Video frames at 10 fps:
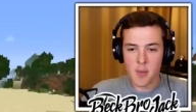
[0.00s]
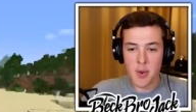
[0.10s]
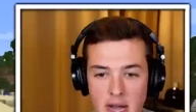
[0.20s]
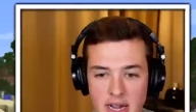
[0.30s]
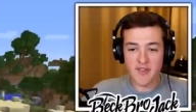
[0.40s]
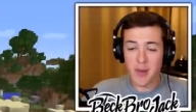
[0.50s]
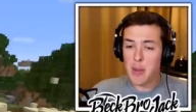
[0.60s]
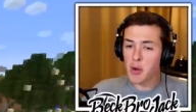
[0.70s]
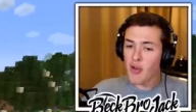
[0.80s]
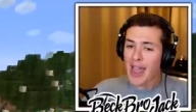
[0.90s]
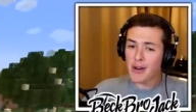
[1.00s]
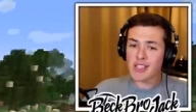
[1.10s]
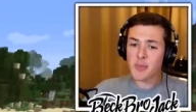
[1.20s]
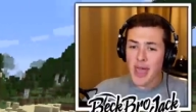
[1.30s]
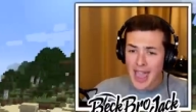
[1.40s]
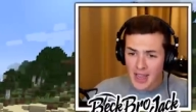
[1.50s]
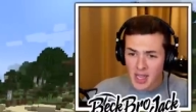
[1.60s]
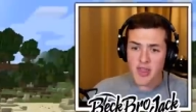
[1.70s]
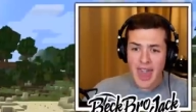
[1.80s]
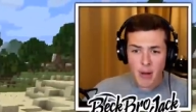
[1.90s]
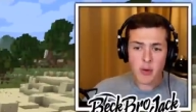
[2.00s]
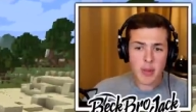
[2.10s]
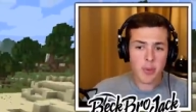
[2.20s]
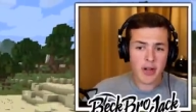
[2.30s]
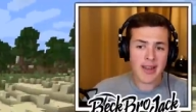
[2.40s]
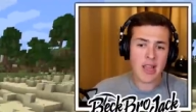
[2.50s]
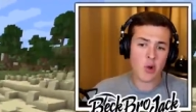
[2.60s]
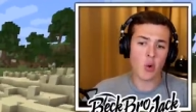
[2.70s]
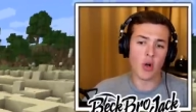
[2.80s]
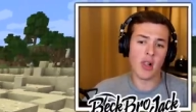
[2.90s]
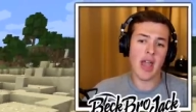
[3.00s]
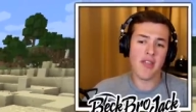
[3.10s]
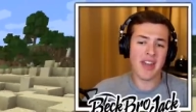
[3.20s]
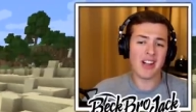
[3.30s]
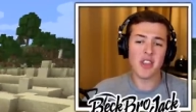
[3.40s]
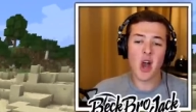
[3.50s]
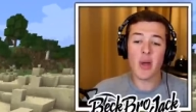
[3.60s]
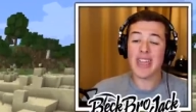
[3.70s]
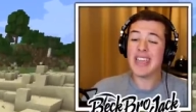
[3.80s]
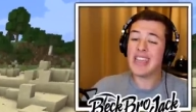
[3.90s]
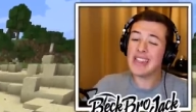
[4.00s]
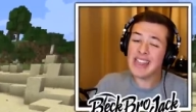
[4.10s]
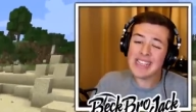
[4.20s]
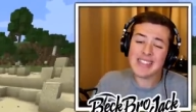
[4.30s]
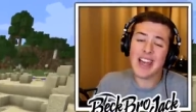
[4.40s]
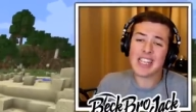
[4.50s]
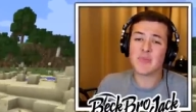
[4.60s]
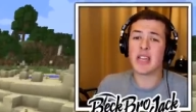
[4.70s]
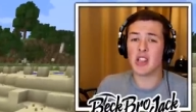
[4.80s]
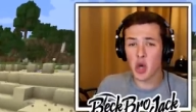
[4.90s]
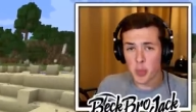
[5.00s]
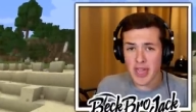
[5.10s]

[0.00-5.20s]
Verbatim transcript: but if I'm able to ride on his back, that would be pretty dang cool, and then I'll know he at least likes me a little